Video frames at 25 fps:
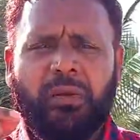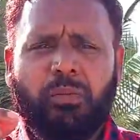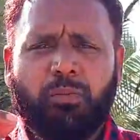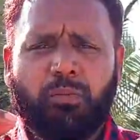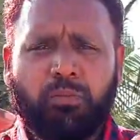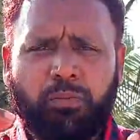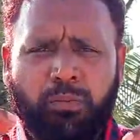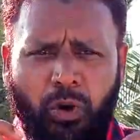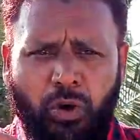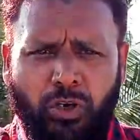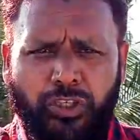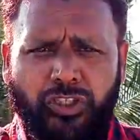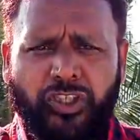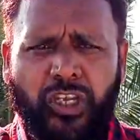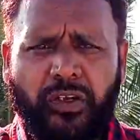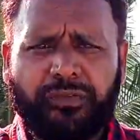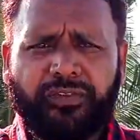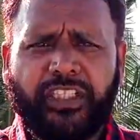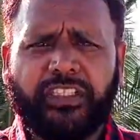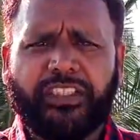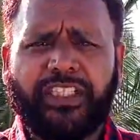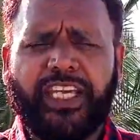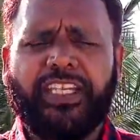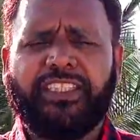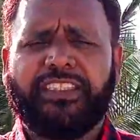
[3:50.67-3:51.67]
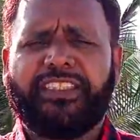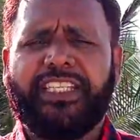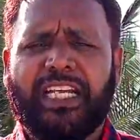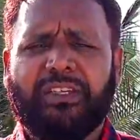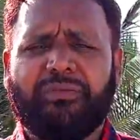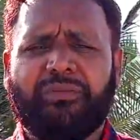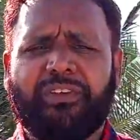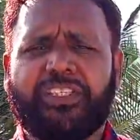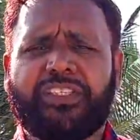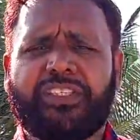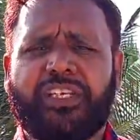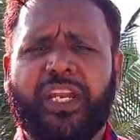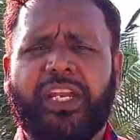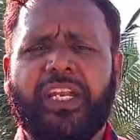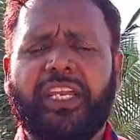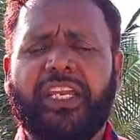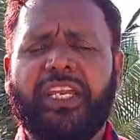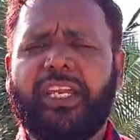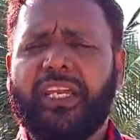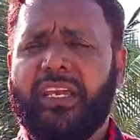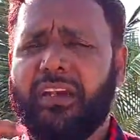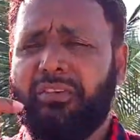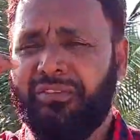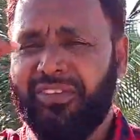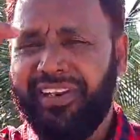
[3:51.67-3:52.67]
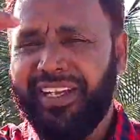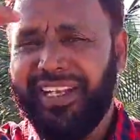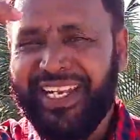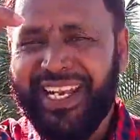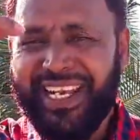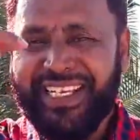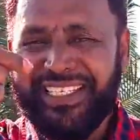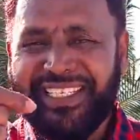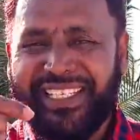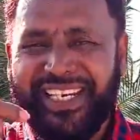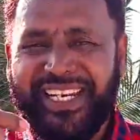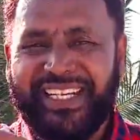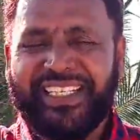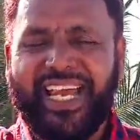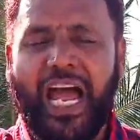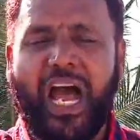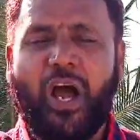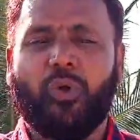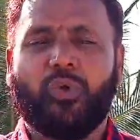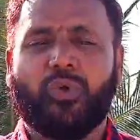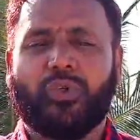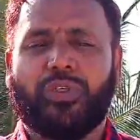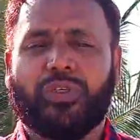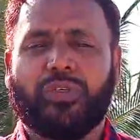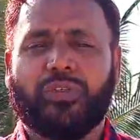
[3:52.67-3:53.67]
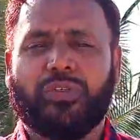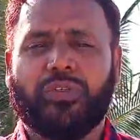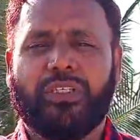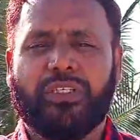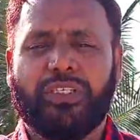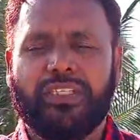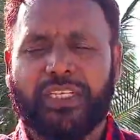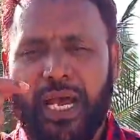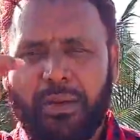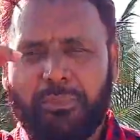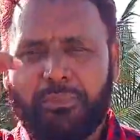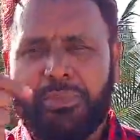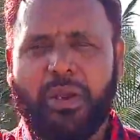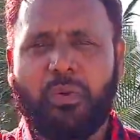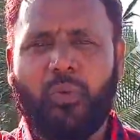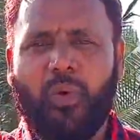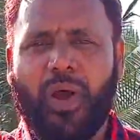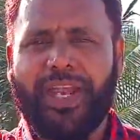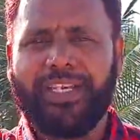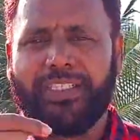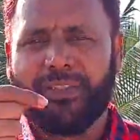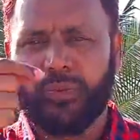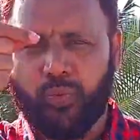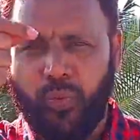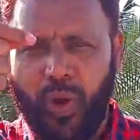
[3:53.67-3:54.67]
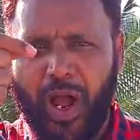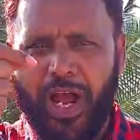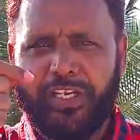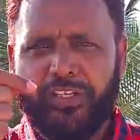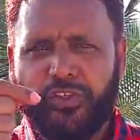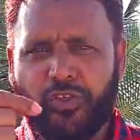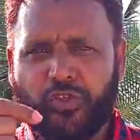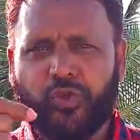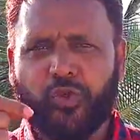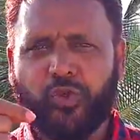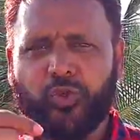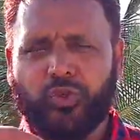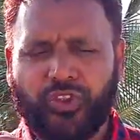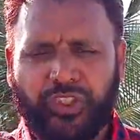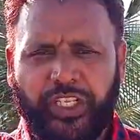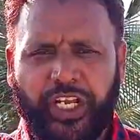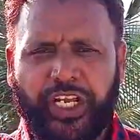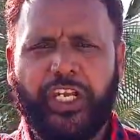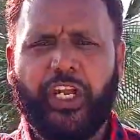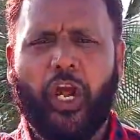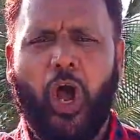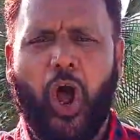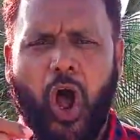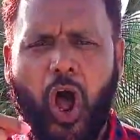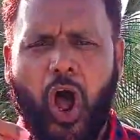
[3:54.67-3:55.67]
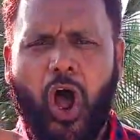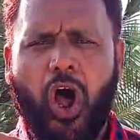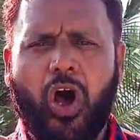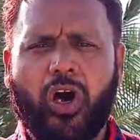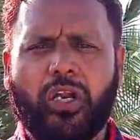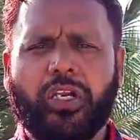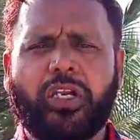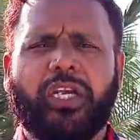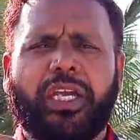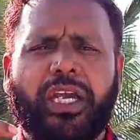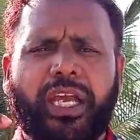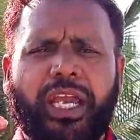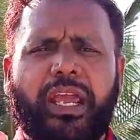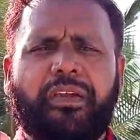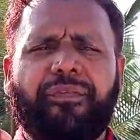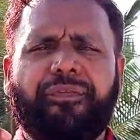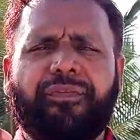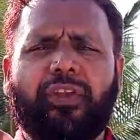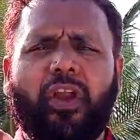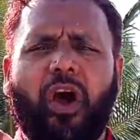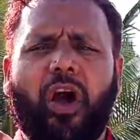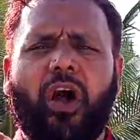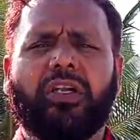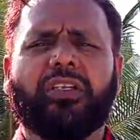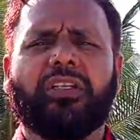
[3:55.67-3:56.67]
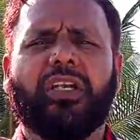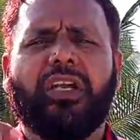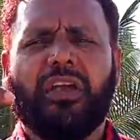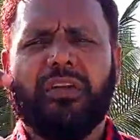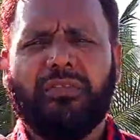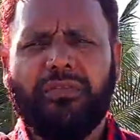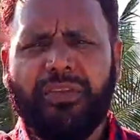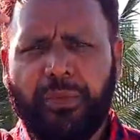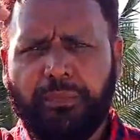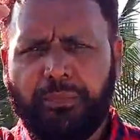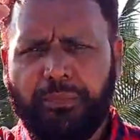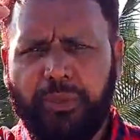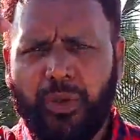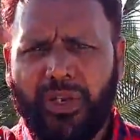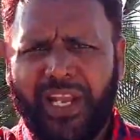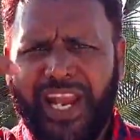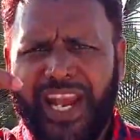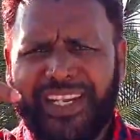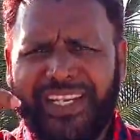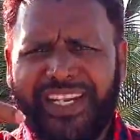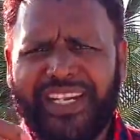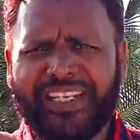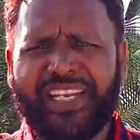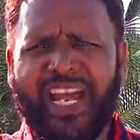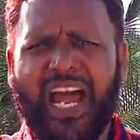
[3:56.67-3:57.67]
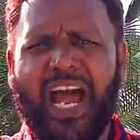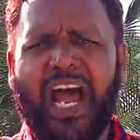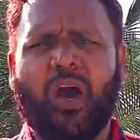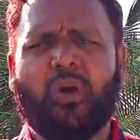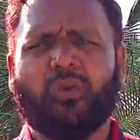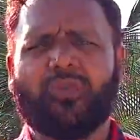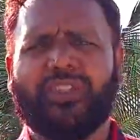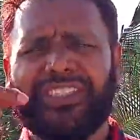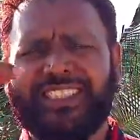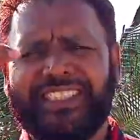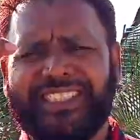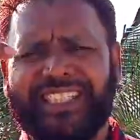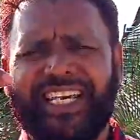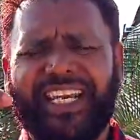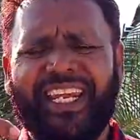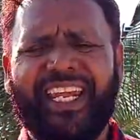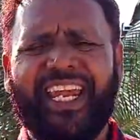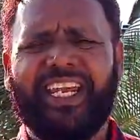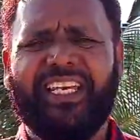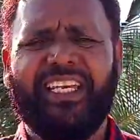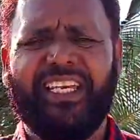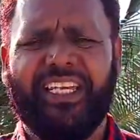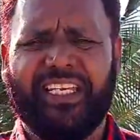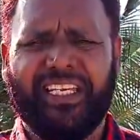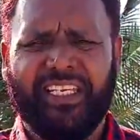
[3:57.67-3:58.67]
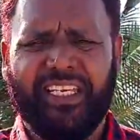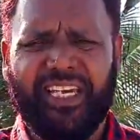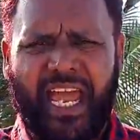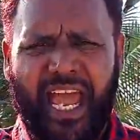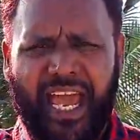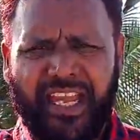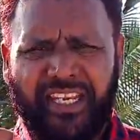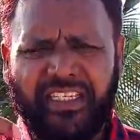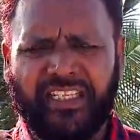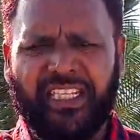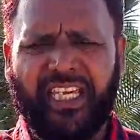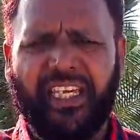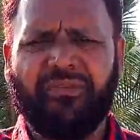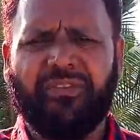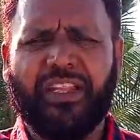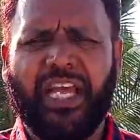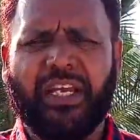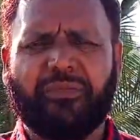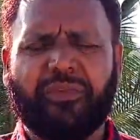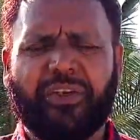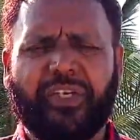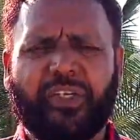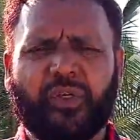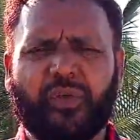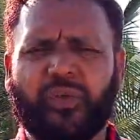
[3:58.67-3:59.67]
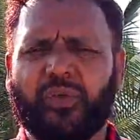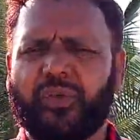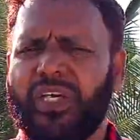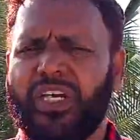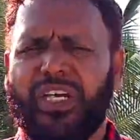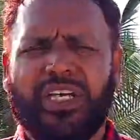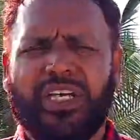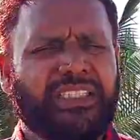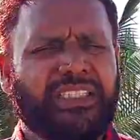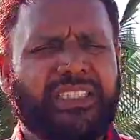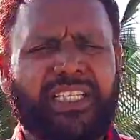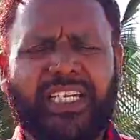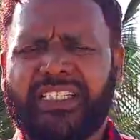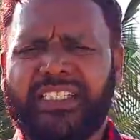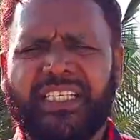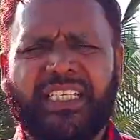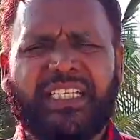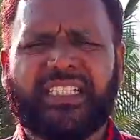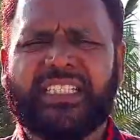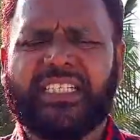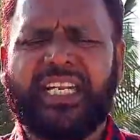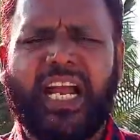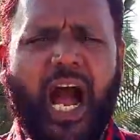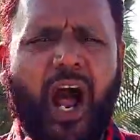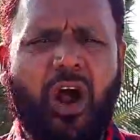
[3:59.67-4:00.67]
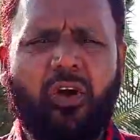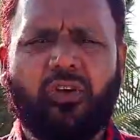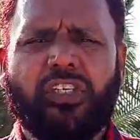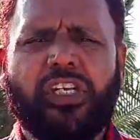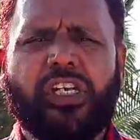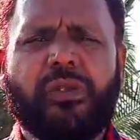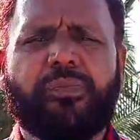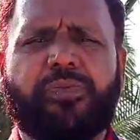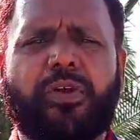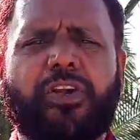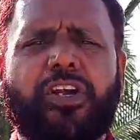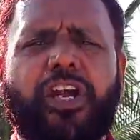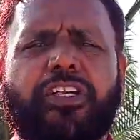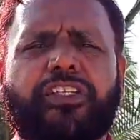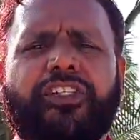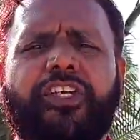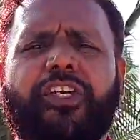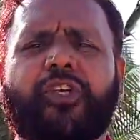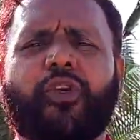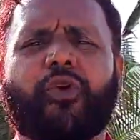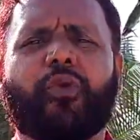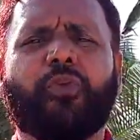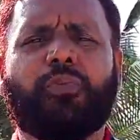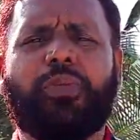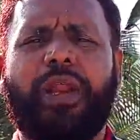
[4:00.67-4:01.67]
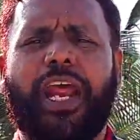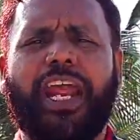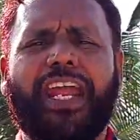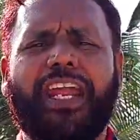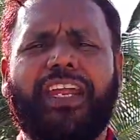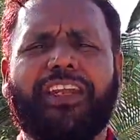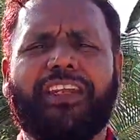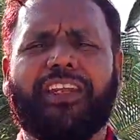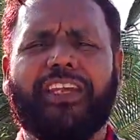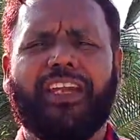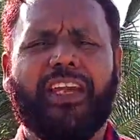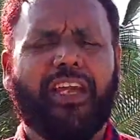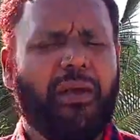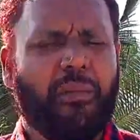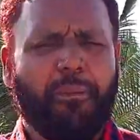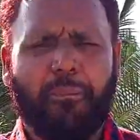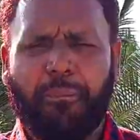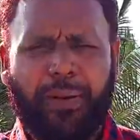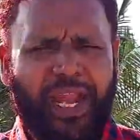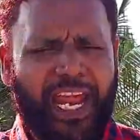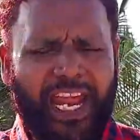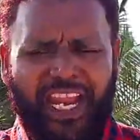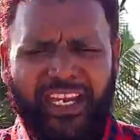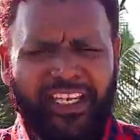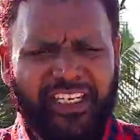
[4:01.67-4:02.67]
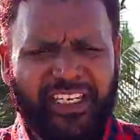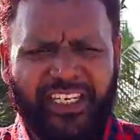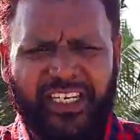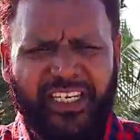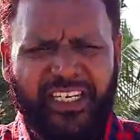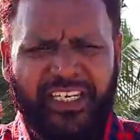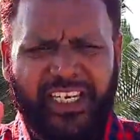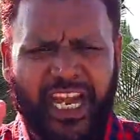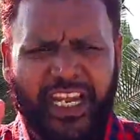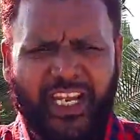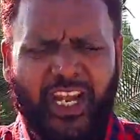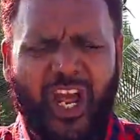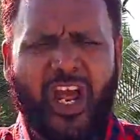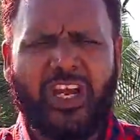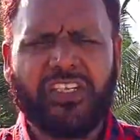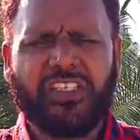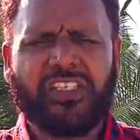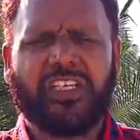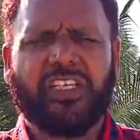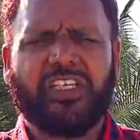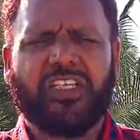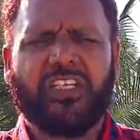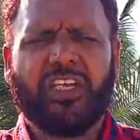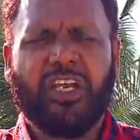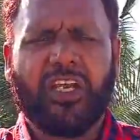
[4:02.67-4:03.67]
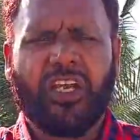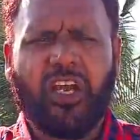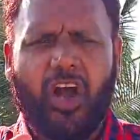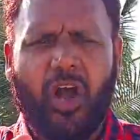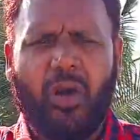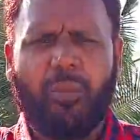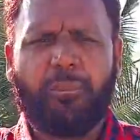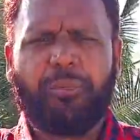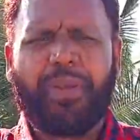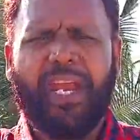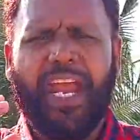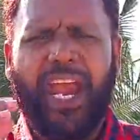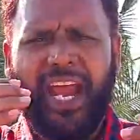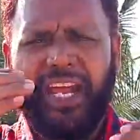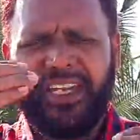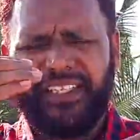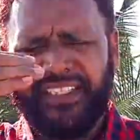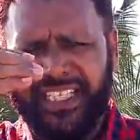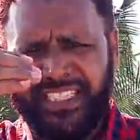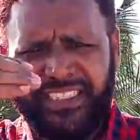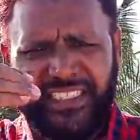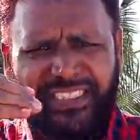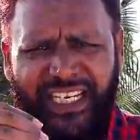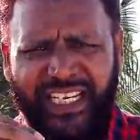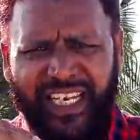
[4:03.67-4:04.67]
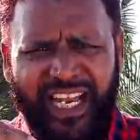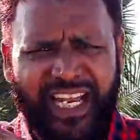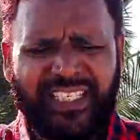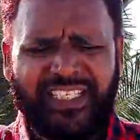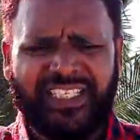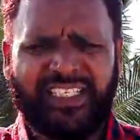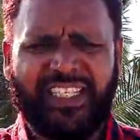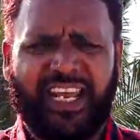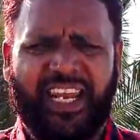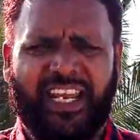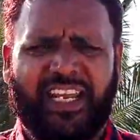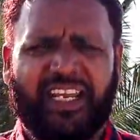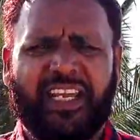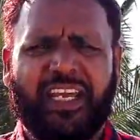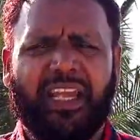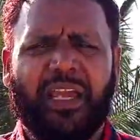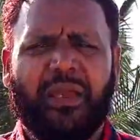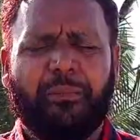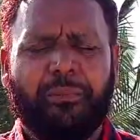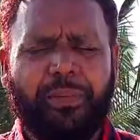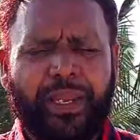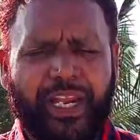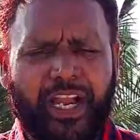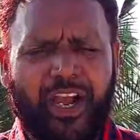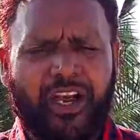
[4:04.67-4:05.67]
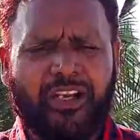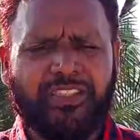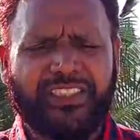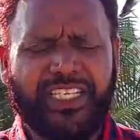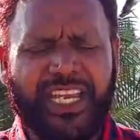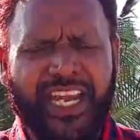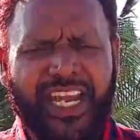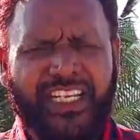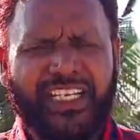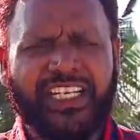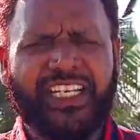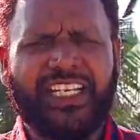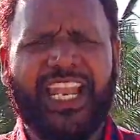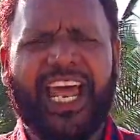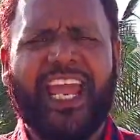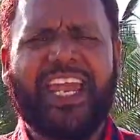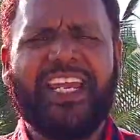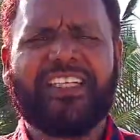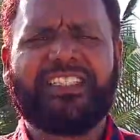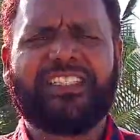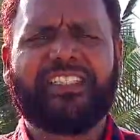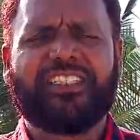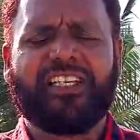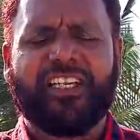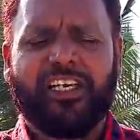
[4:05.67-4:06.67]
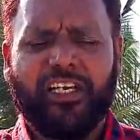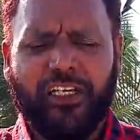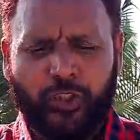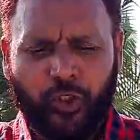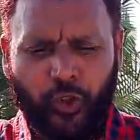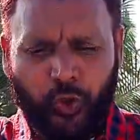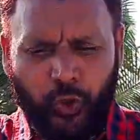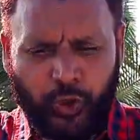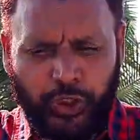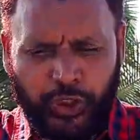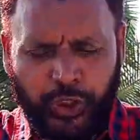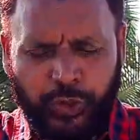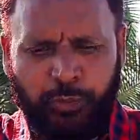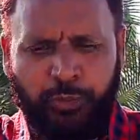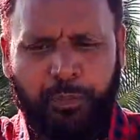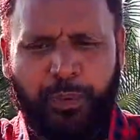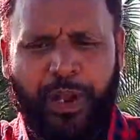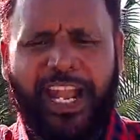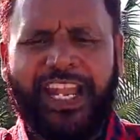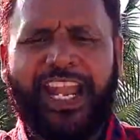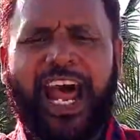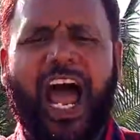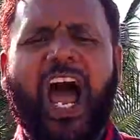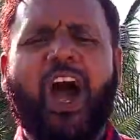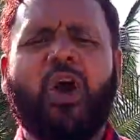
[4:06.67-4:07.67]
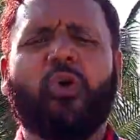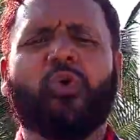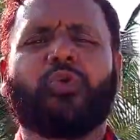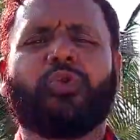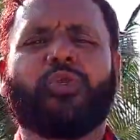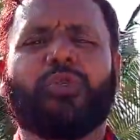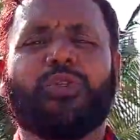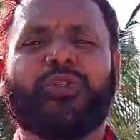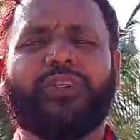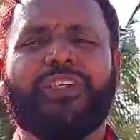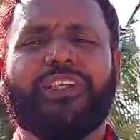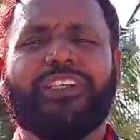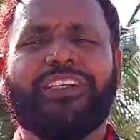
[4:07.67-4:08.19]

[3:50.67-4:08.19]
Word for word: most of the things that we study, we list it out number wise, 1, 2, 3, or if not, we bullet it out serially, anything that we do. This is counterproductive to brain. Brain cannot comprehend this listing because it likes to spread out.